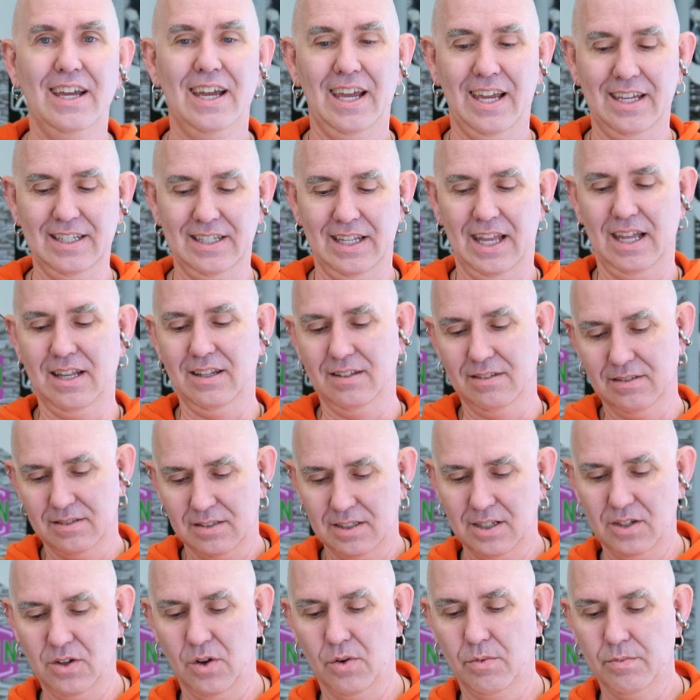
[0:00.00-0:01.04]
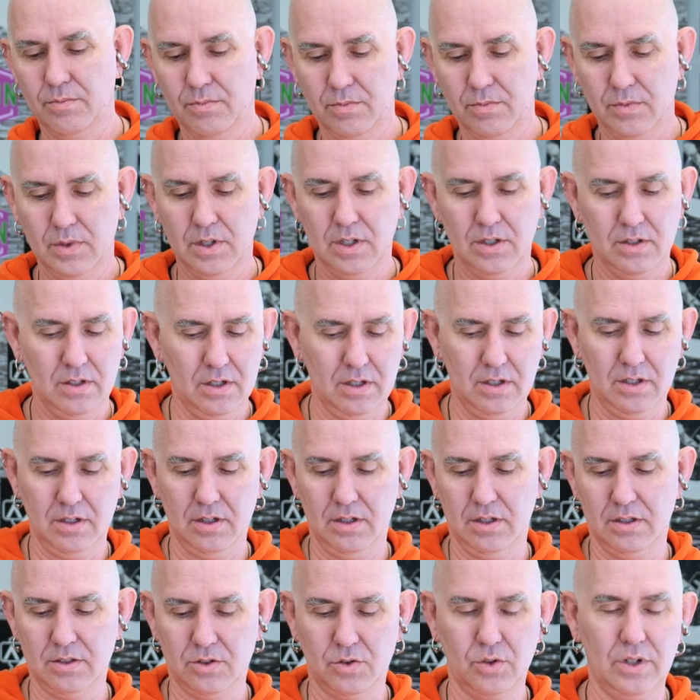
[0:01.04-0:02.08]
and you know,
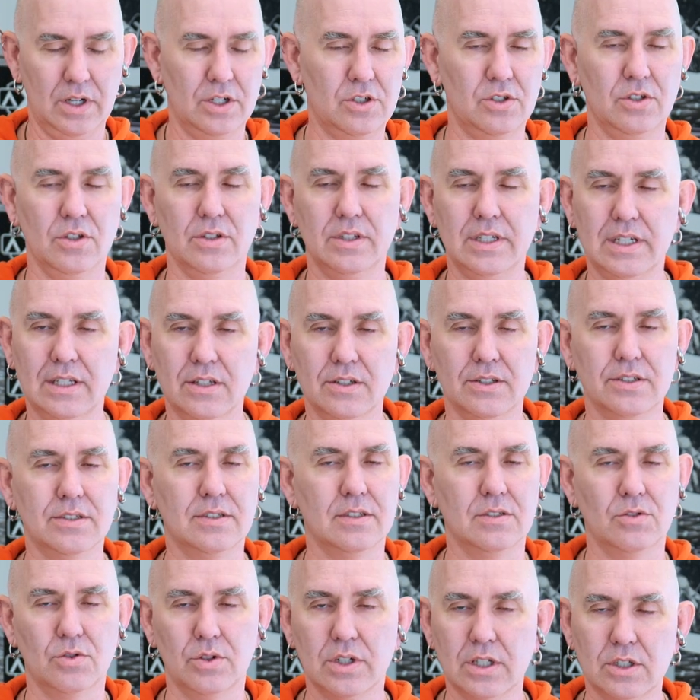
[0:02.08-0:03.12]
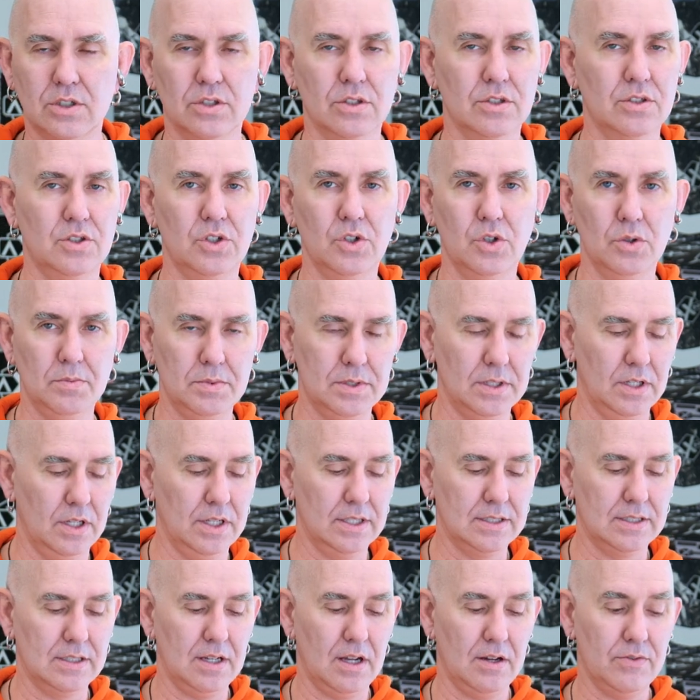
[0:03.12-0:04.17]
traditional needles and traditional tubes and all
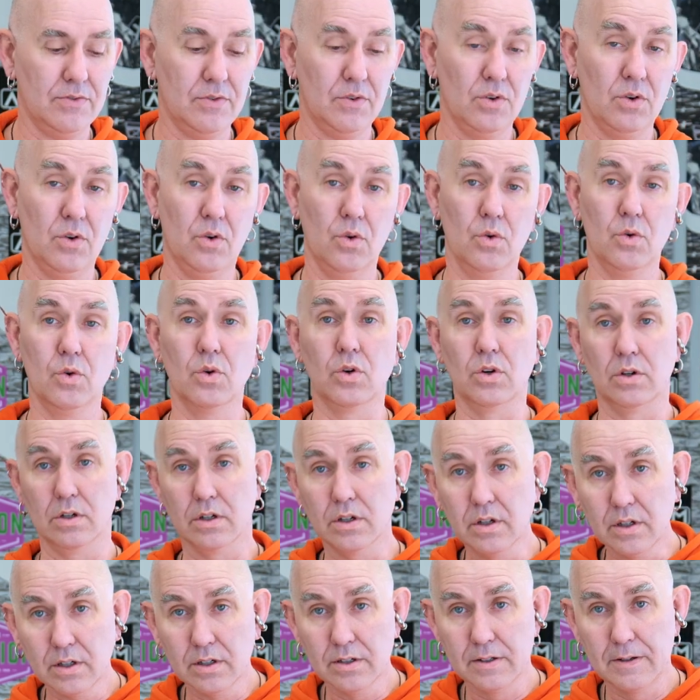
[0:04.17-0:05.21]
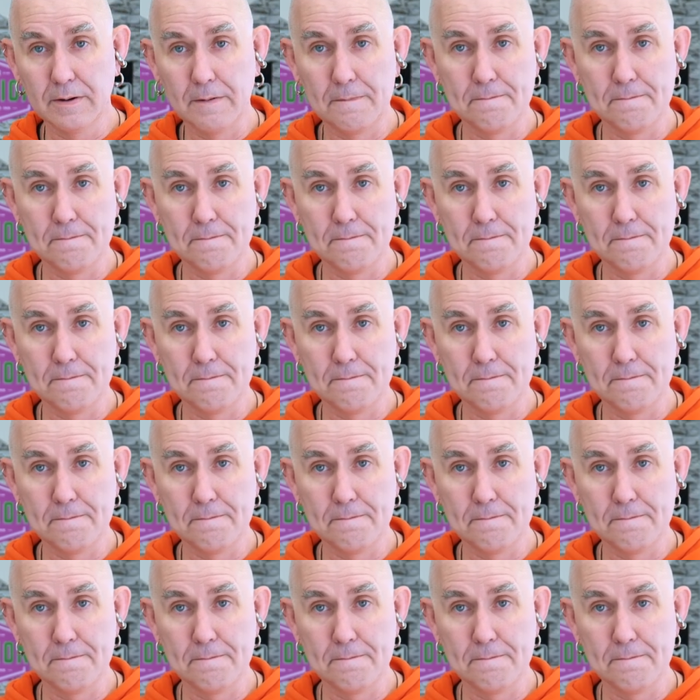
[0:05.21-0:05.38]
that stuff, or